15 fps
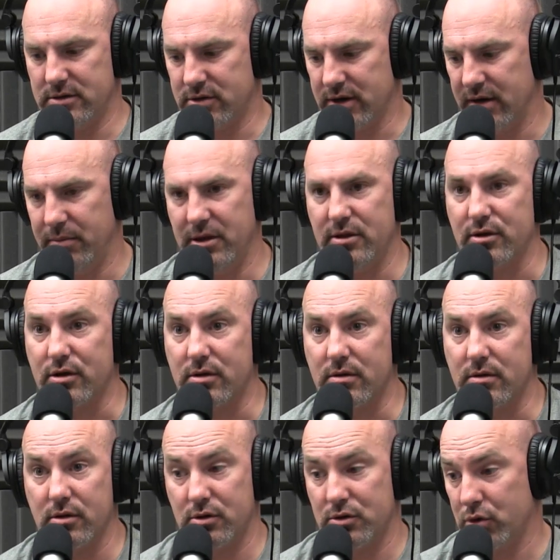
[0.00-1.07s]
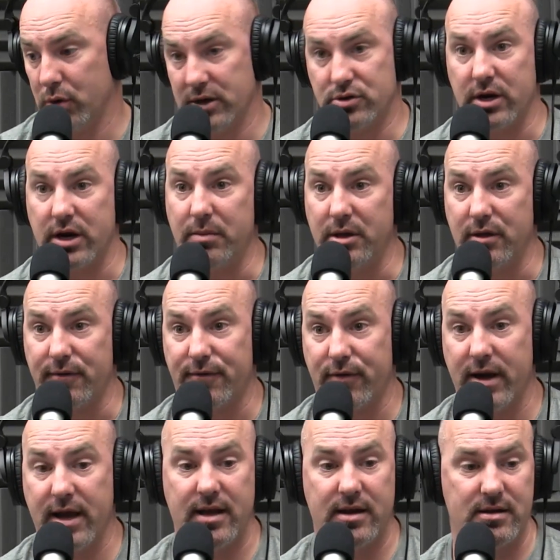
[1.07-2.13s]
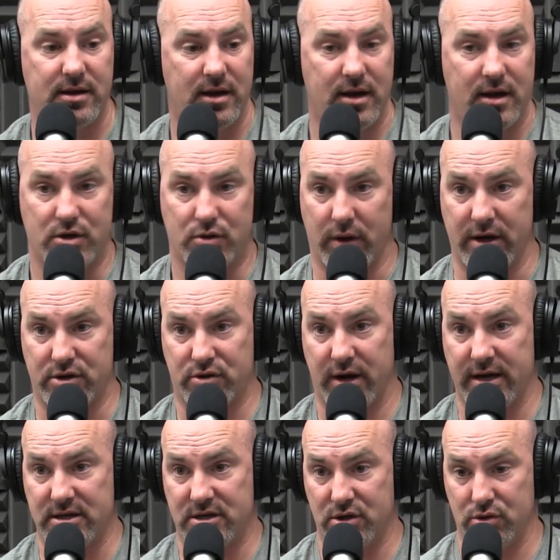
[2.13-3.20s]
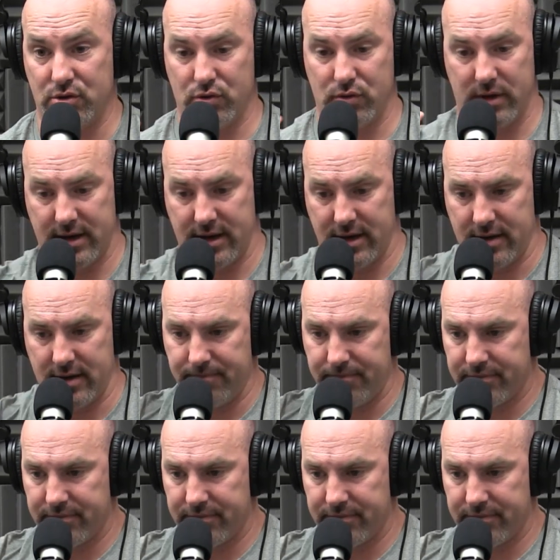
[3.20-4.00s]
try to be their do I try to be their friend? Do I try to uh,